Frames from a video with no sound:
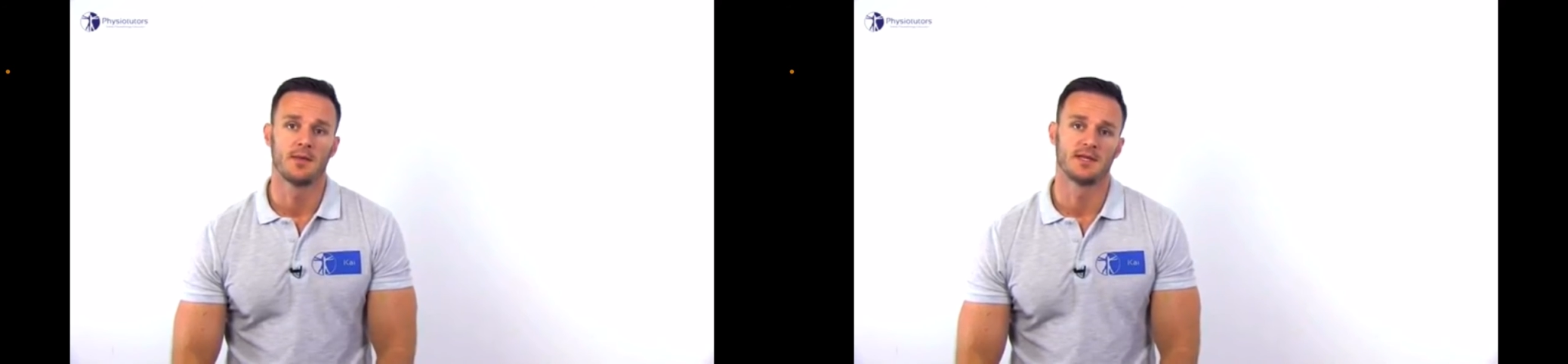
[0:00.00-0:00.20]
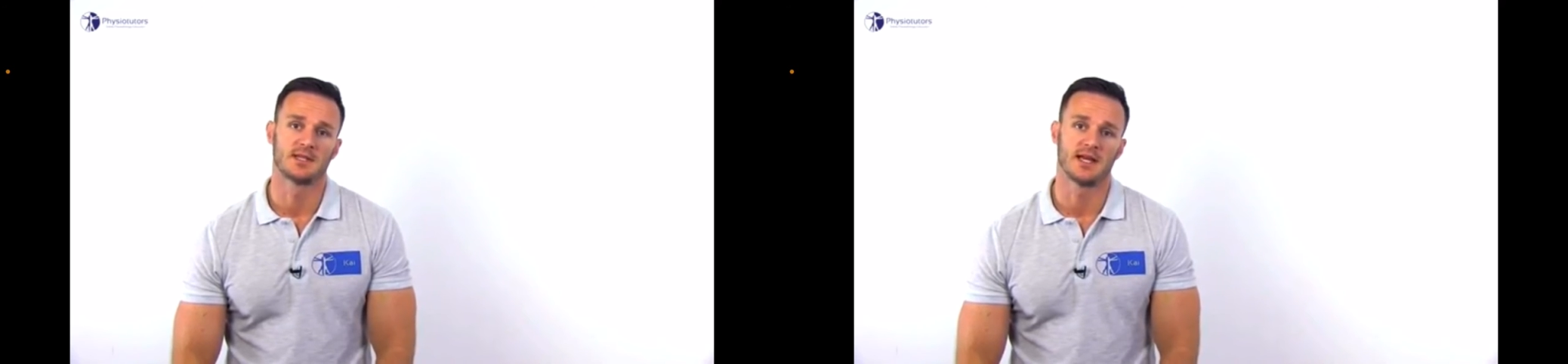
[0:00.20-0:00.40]

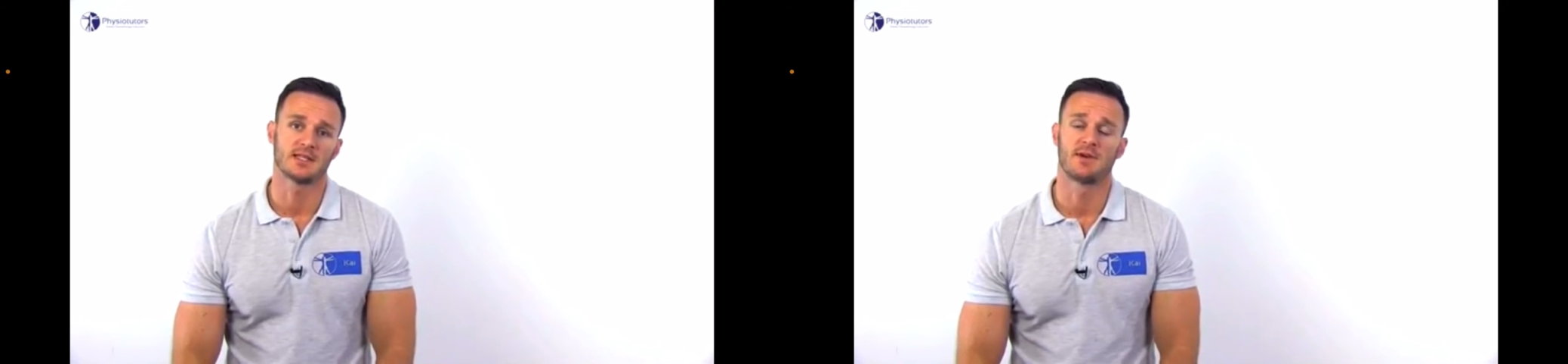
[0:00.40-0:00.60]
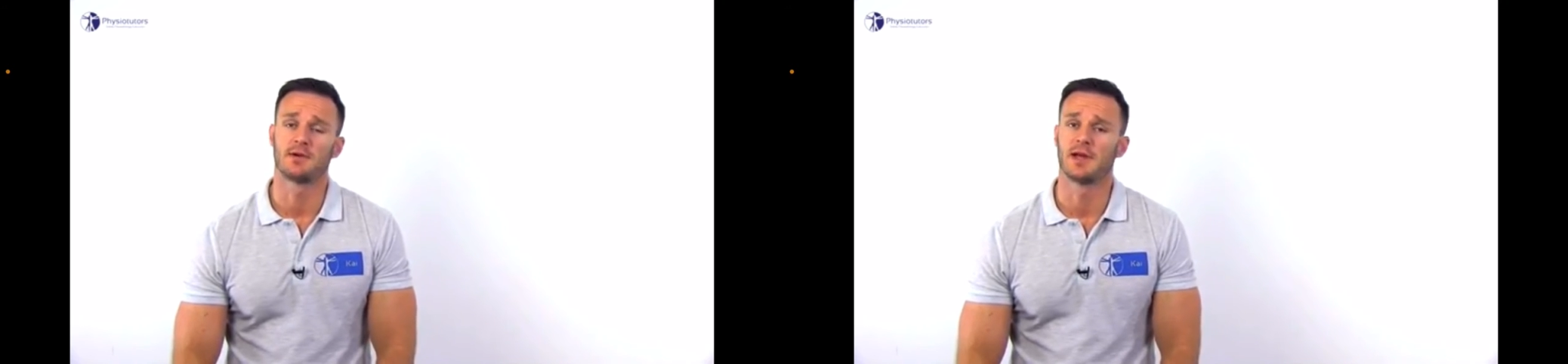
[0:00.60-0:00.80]
This
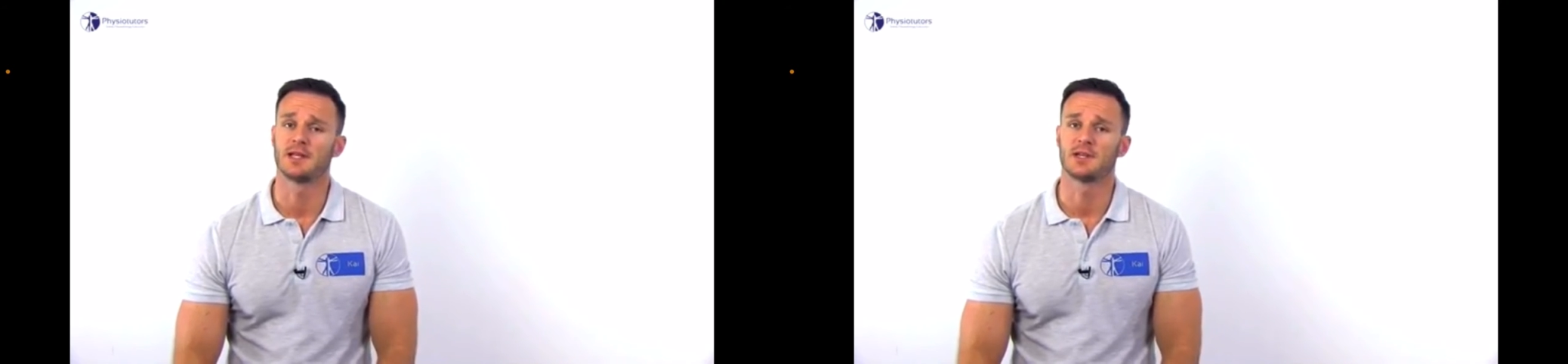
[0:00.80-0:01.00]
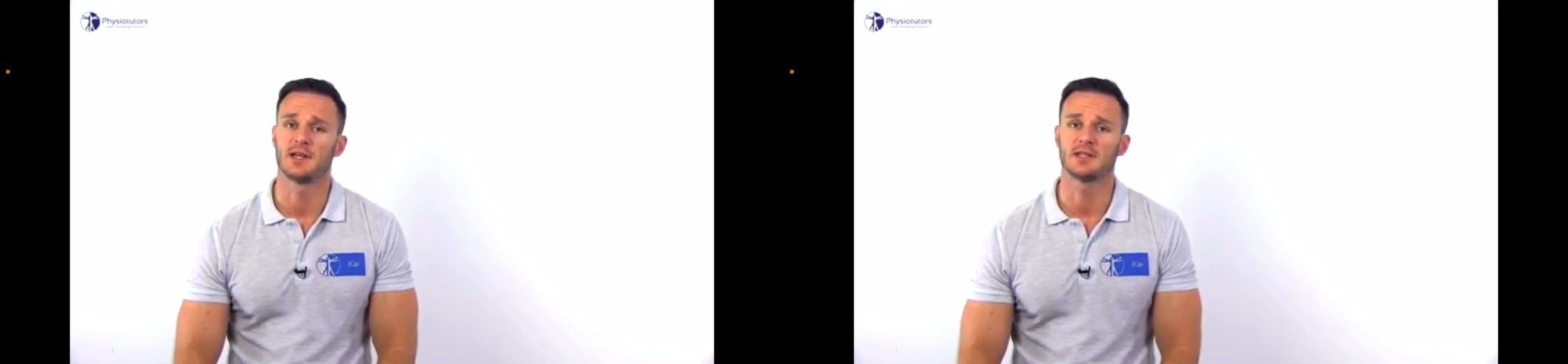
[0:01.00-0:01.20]
test
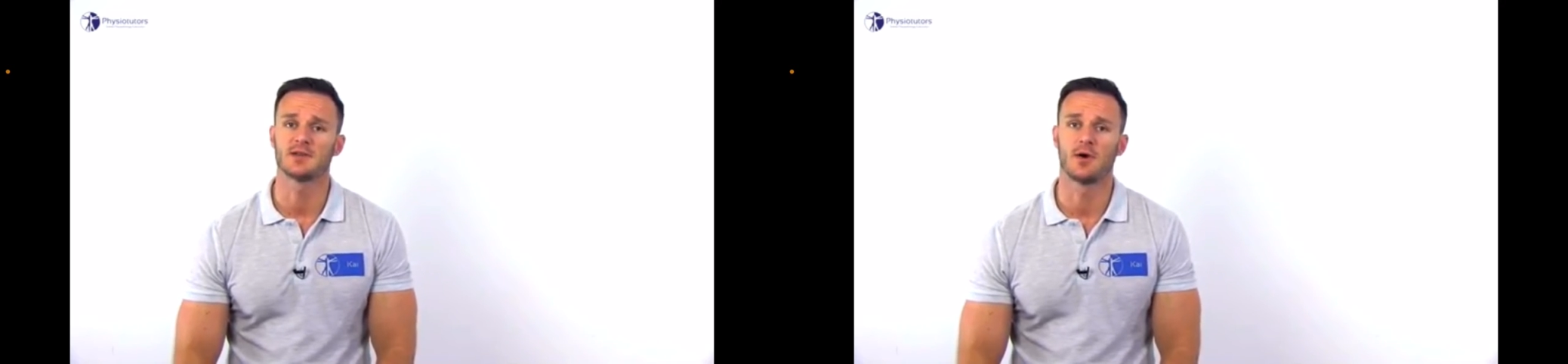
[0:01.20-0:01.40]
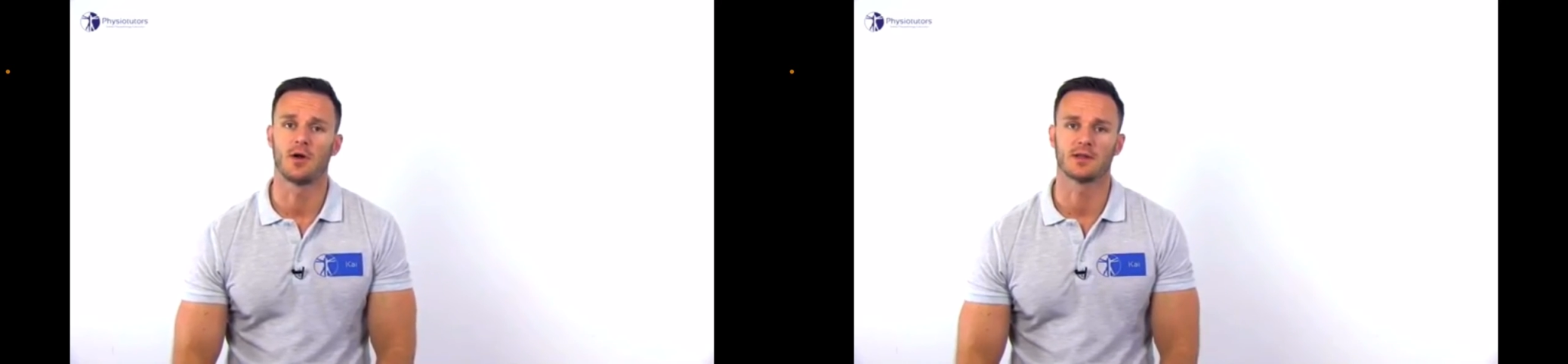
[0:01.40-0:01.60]
variation is
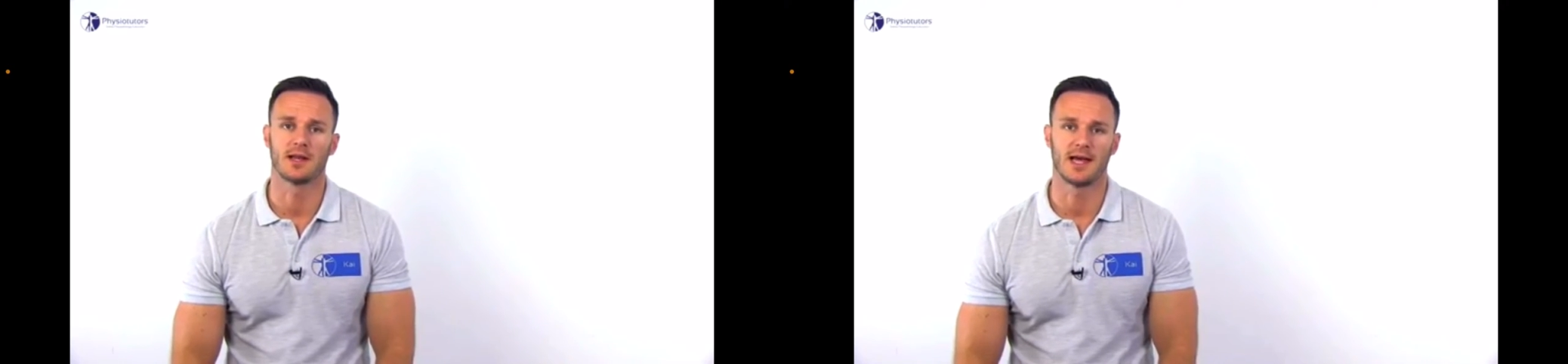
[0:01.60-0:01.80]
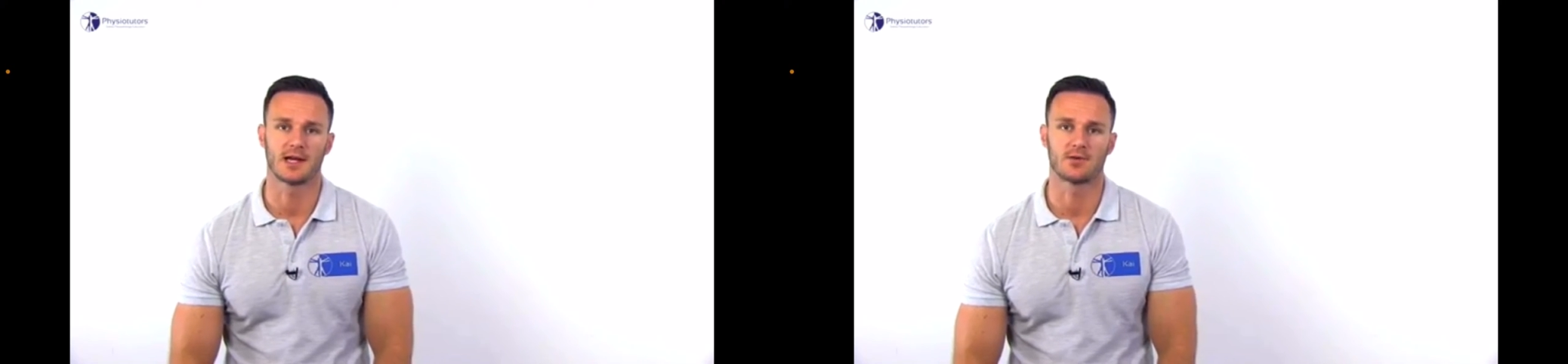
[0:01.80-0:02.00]
called
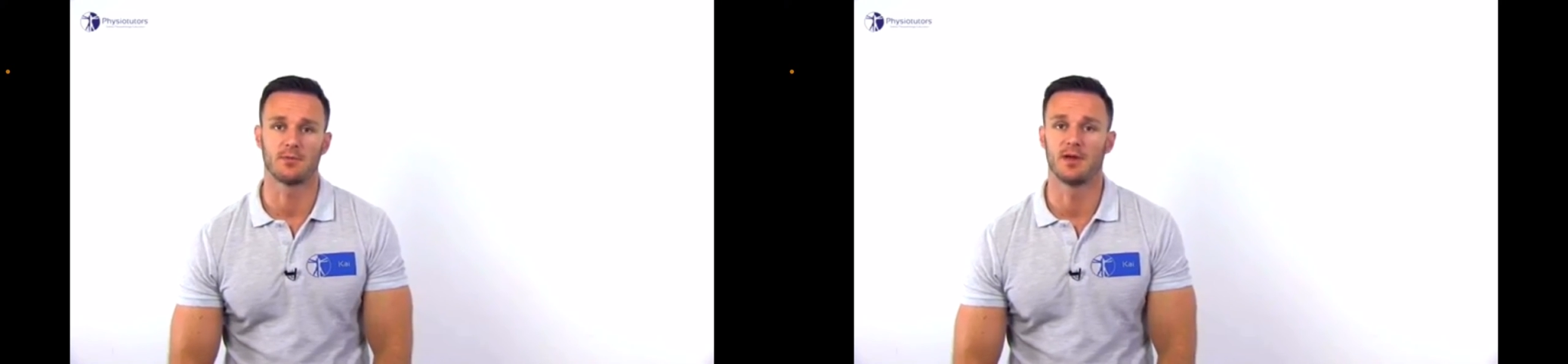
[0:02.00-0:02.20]
the lateral